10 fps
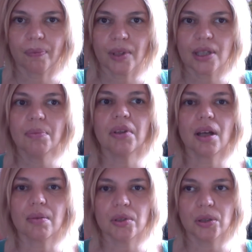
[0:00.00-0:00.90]

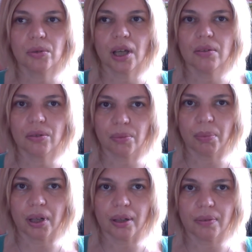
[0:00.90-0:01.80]
Sometimes you get reply